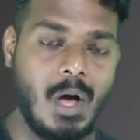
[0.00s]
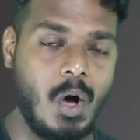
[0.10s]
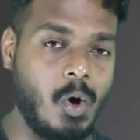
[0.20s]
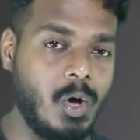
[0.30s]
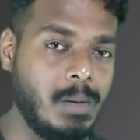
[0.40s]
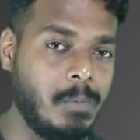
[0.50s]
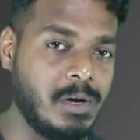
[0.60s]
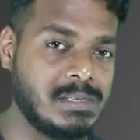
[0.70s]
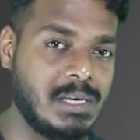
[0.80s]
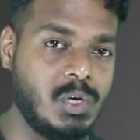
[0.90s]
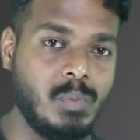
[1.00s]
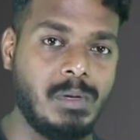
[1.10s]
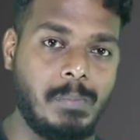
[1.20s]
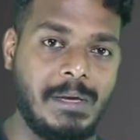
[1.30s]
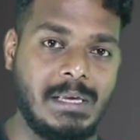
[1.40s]
All boys are
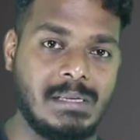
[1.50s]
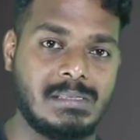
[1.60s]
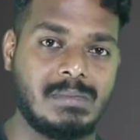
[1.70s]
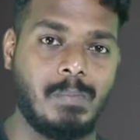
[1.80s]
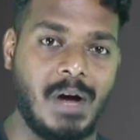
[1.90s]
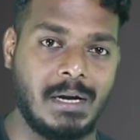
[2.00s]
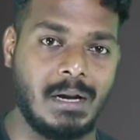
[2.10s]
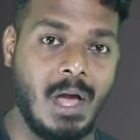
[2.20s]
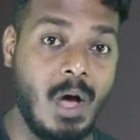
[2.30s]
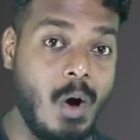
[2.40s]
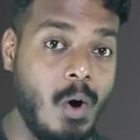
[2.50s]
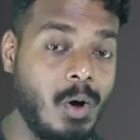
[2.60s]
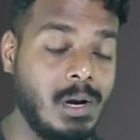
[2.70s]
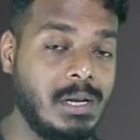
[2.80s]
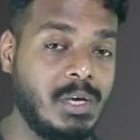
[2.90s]
human beings, but
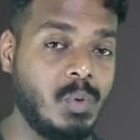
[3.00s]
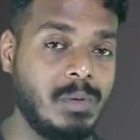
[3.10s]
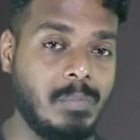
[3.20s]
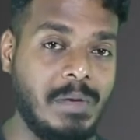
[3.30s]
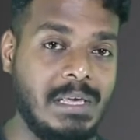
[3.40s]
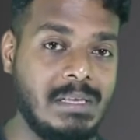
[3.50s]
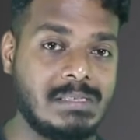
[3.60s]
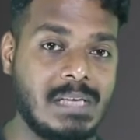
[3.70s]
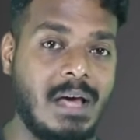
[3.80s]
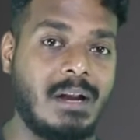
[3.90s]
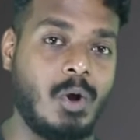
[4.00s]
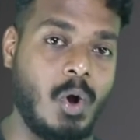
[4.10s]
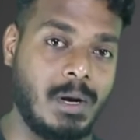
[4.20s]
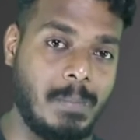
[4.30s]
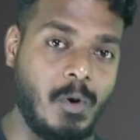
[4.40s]
all human beings are
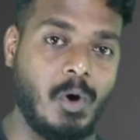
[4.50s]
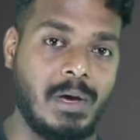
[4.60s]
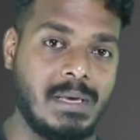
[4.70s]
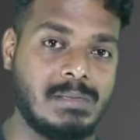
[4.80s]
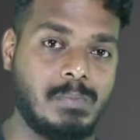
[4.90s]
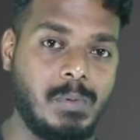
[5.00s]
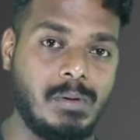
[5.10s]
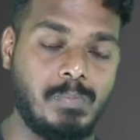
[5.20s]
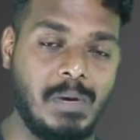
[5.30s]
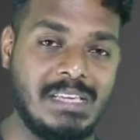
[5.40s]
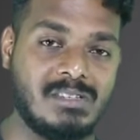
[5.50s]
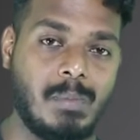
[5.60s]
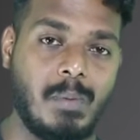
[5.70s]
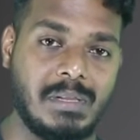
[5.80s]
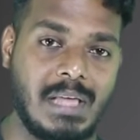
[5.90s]
not boys. Please
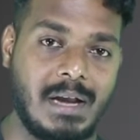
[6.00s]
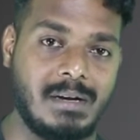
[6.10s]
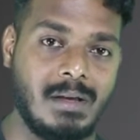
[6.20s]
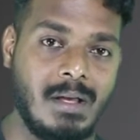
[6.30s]
remember that.